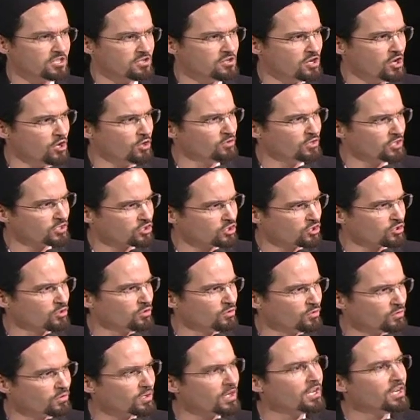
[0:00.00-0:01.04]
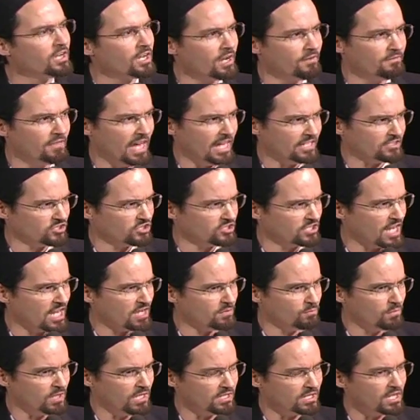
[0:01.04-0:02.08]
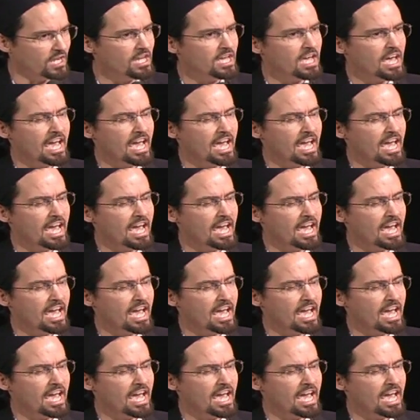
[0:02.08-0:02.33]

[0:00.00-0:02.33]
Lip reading: to know the truth of that statement.